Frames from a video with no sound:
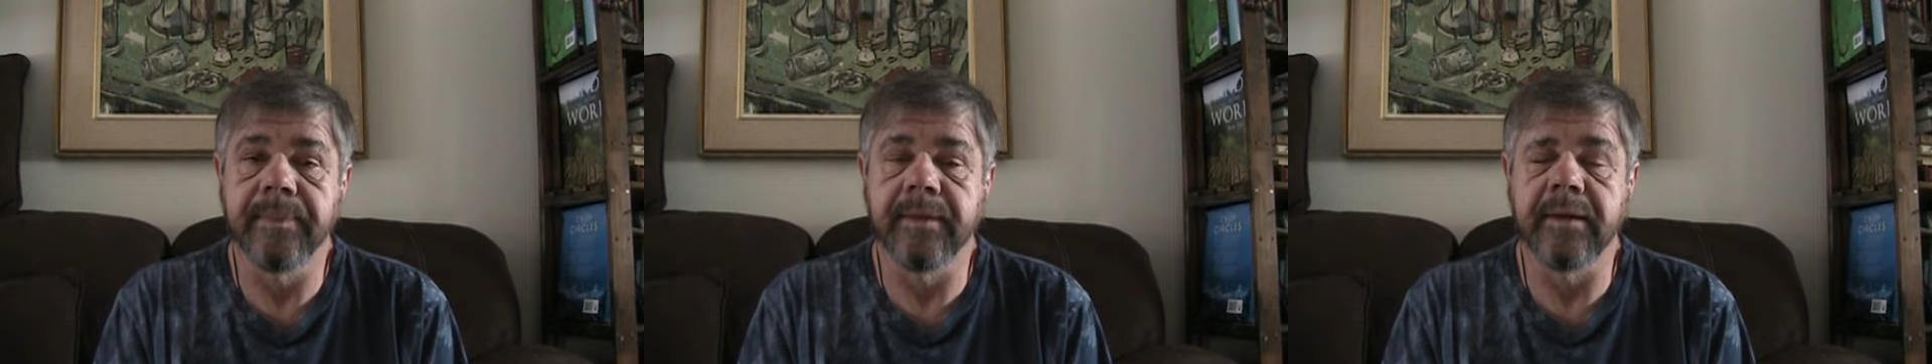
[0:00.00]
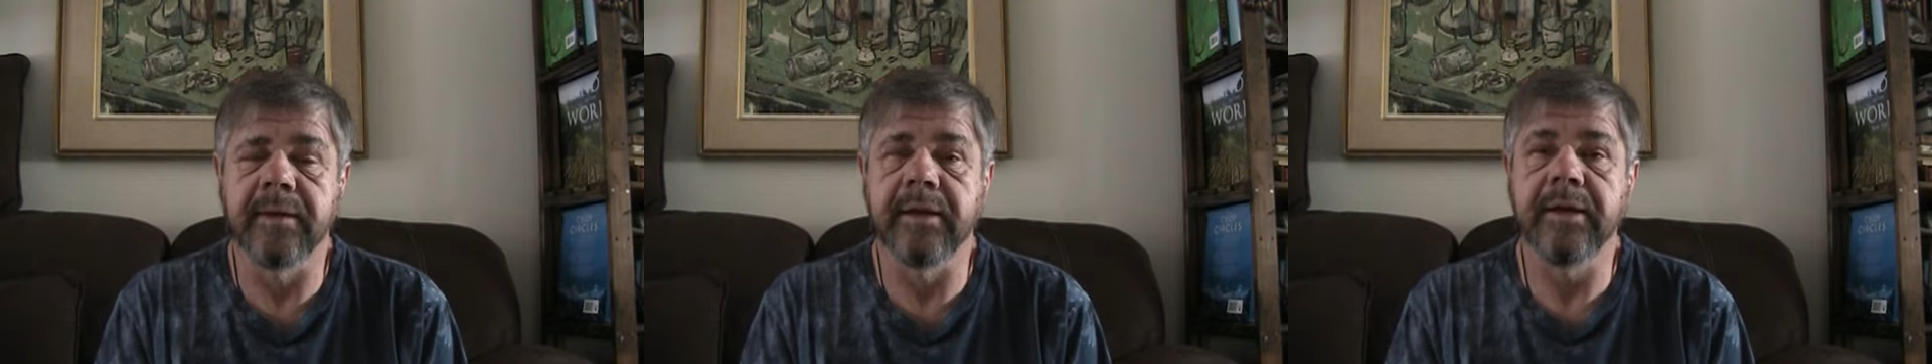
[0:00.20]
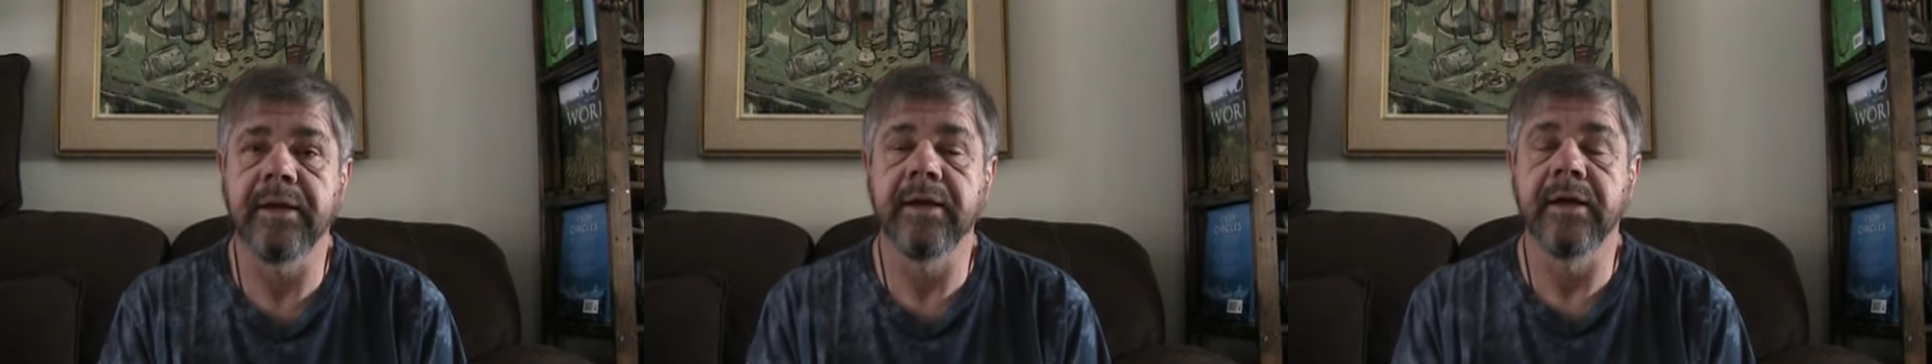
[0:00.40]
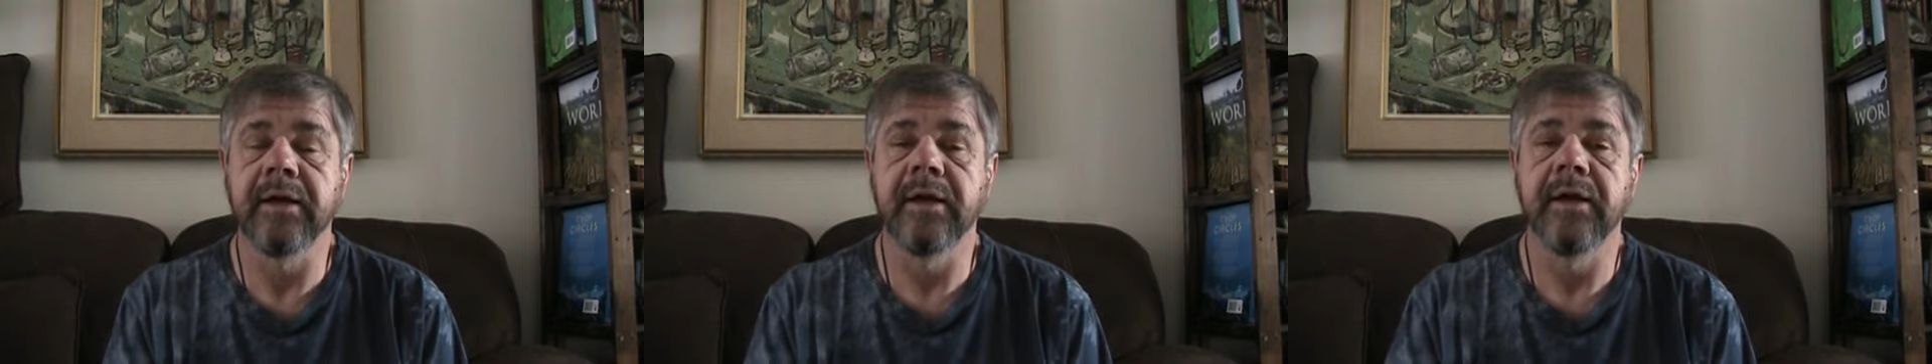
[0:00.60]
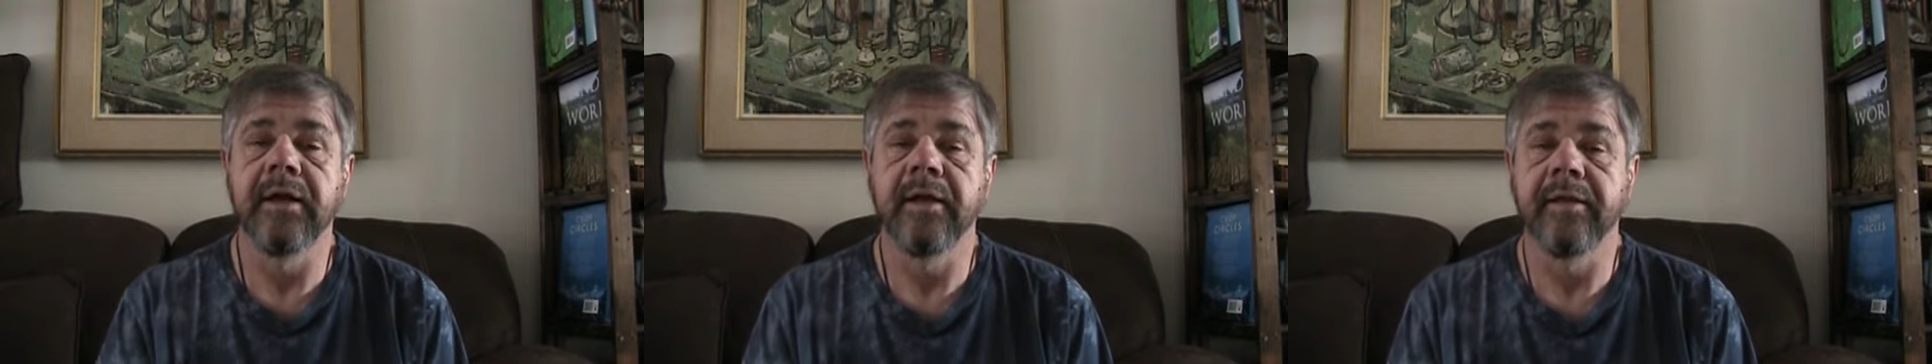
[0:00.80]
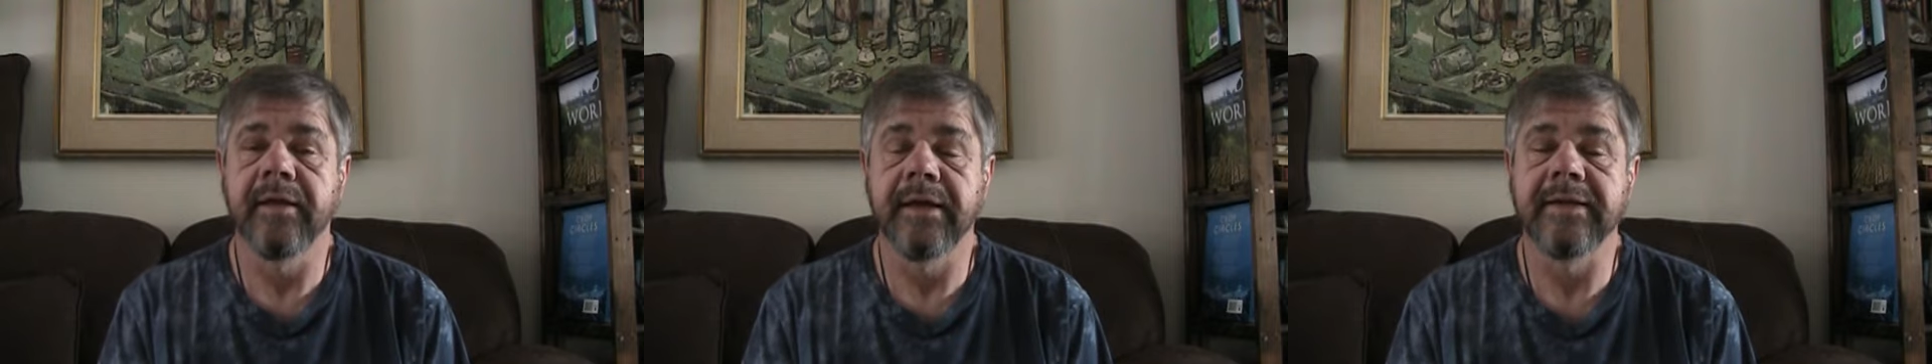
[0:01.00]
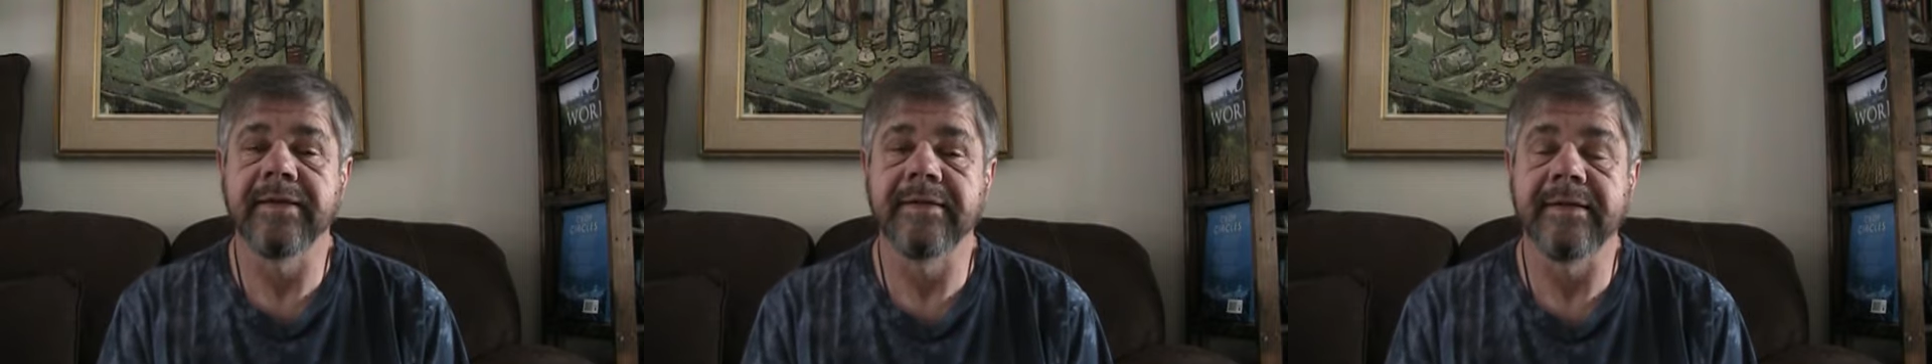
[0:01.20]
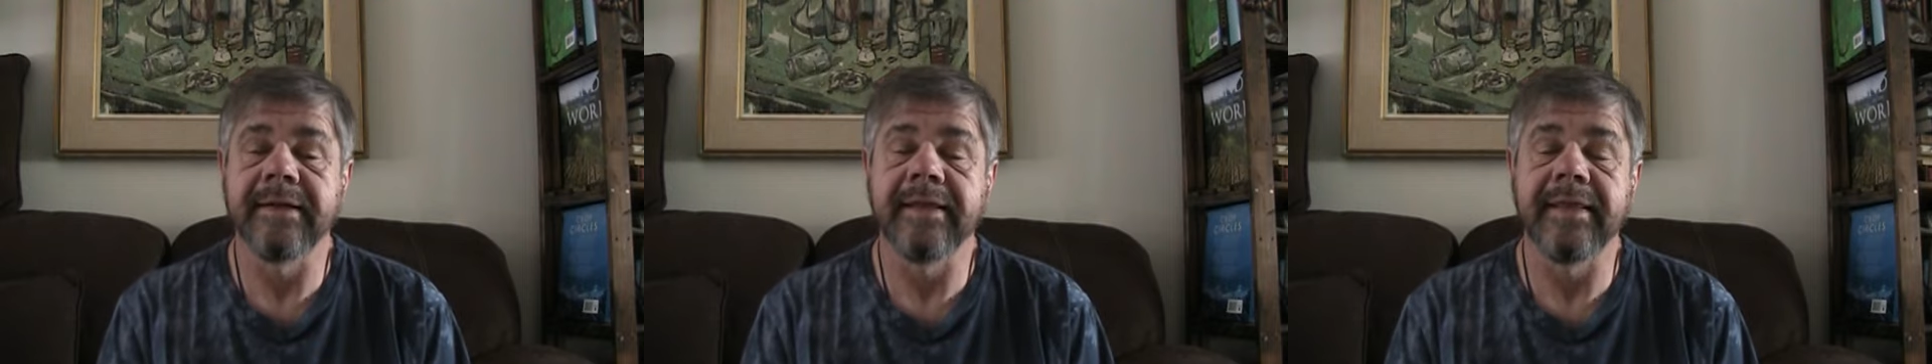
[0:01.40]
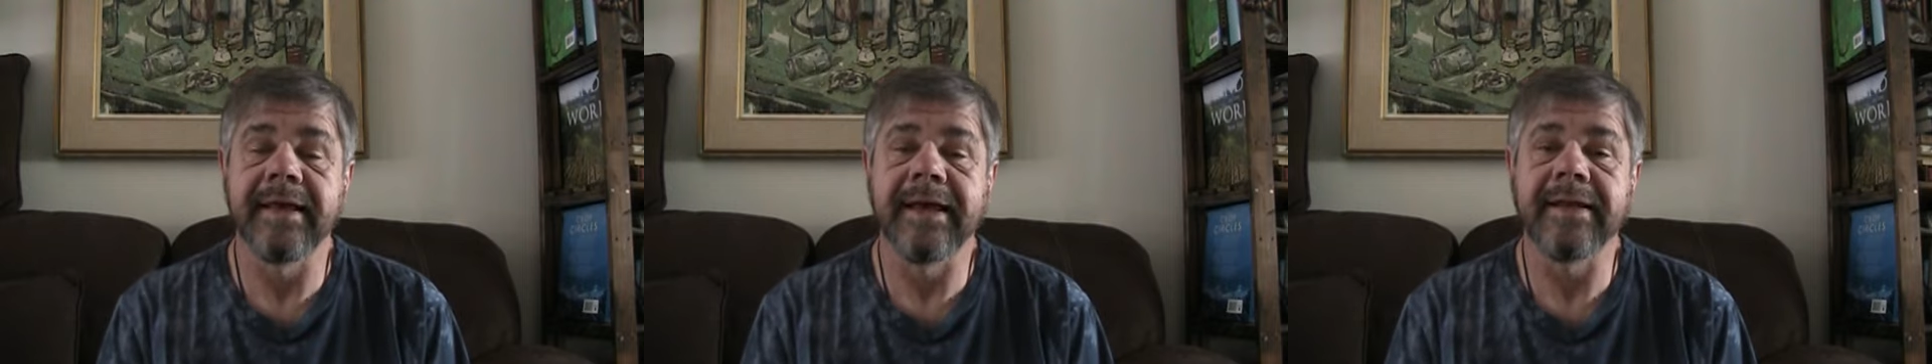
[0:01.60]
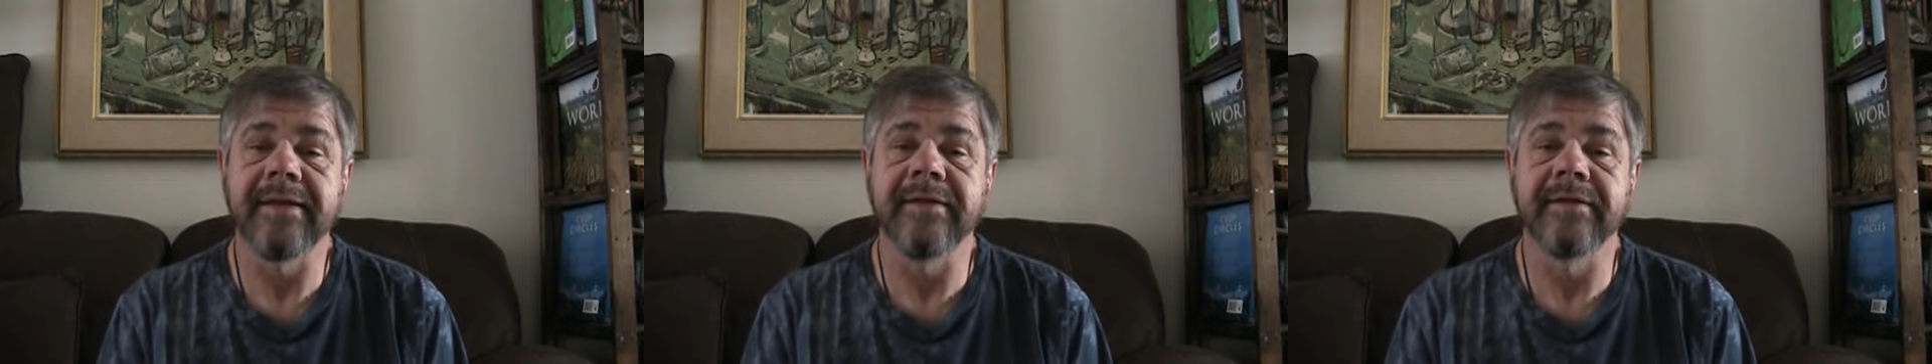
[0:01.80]
Alright, that said,
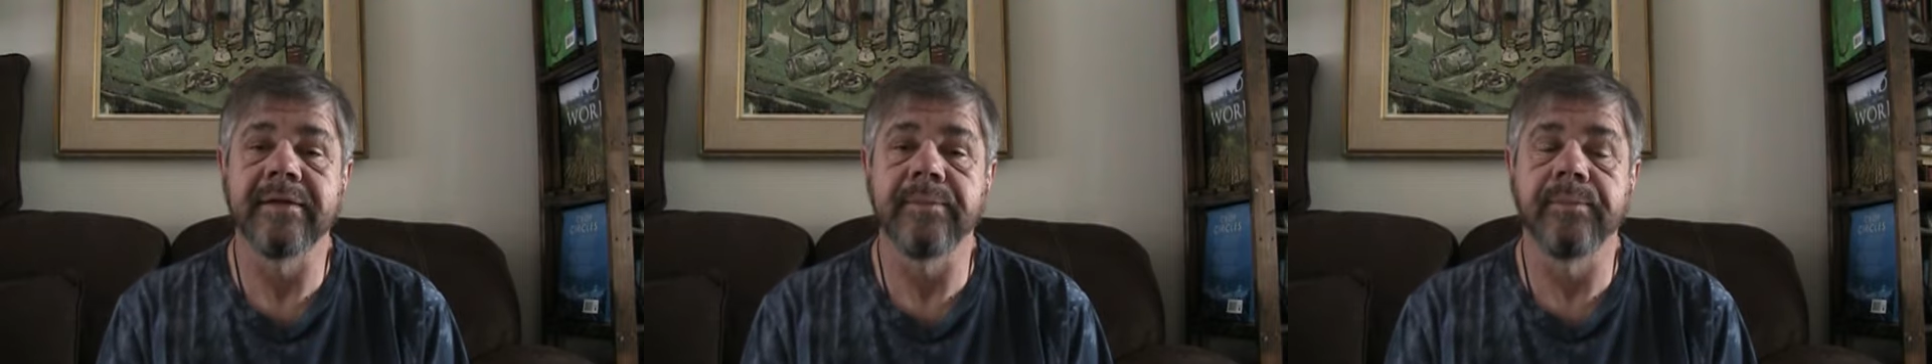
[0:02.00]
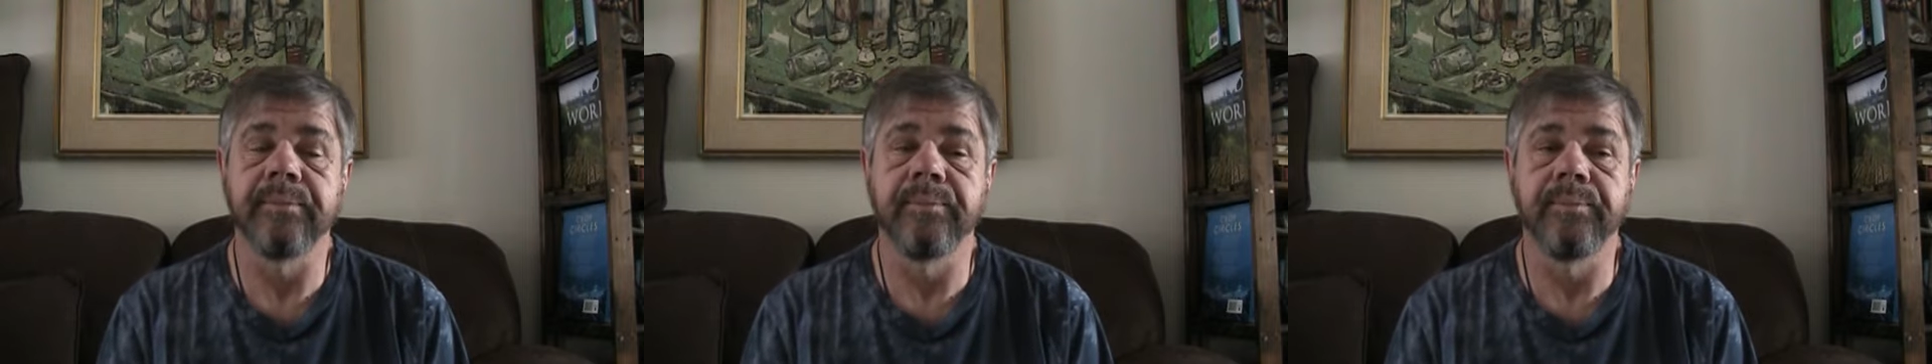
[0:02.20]
that is a